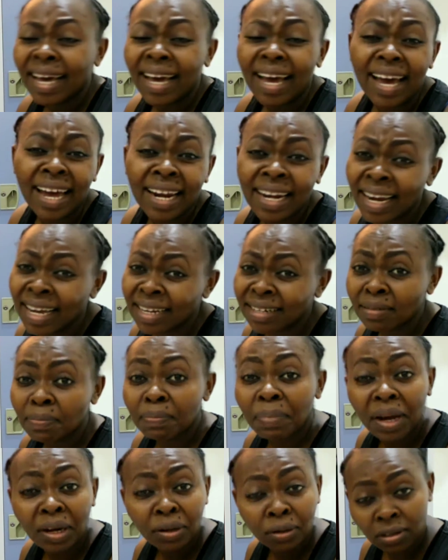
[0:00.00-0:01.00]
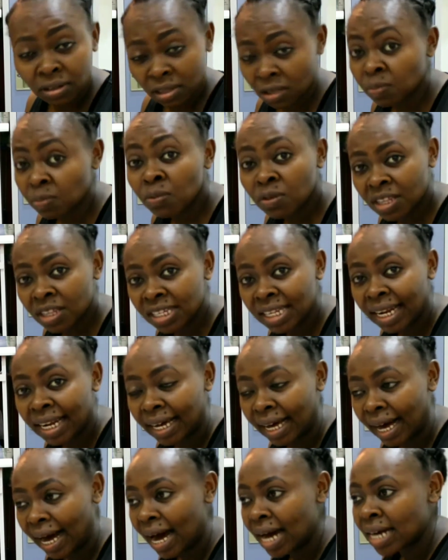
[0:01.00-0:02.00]
and I depend on smoothies like
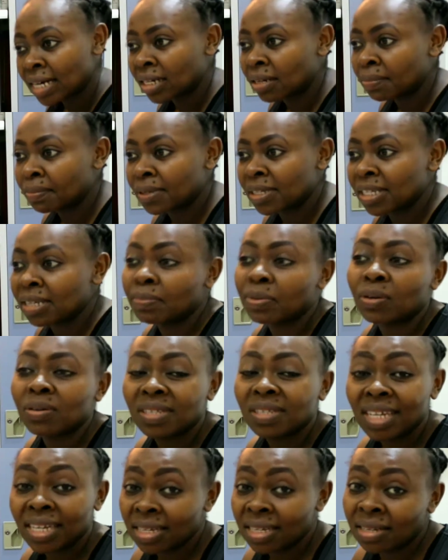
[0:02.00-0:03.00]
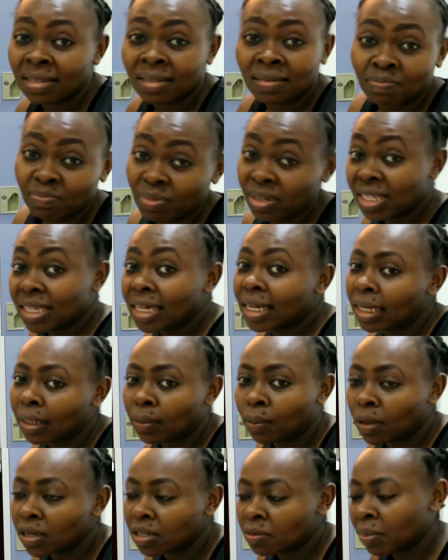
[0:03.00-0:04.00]
100%, because that is basically
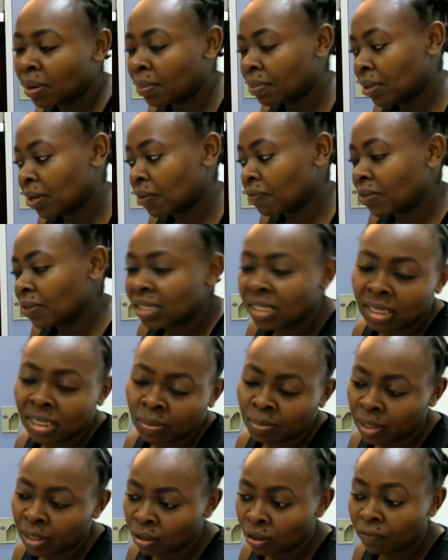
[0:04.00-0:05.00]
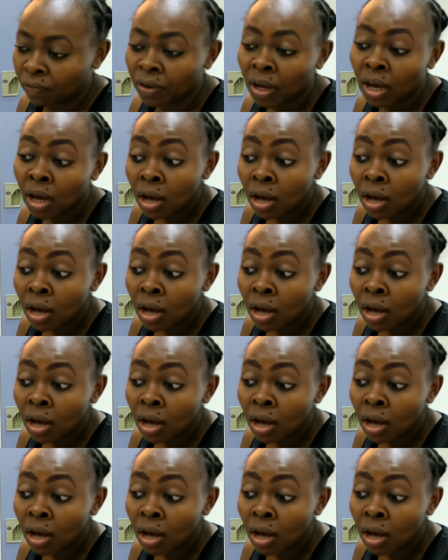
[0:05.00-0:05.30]
what my breakfast is made of.